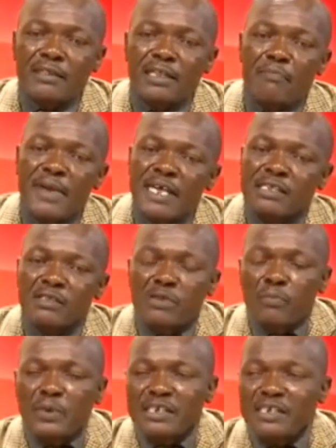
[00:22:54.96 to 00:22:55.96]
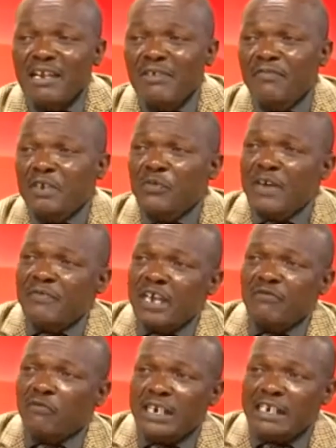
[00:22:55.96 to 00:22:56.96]
the best place and even we have
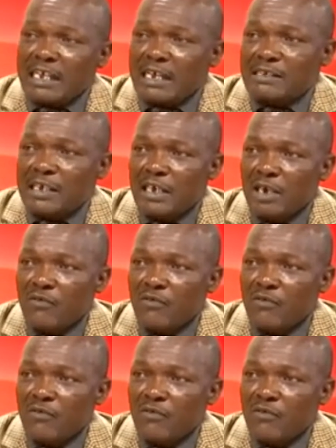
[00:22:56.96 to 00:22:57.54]
had Fulizas,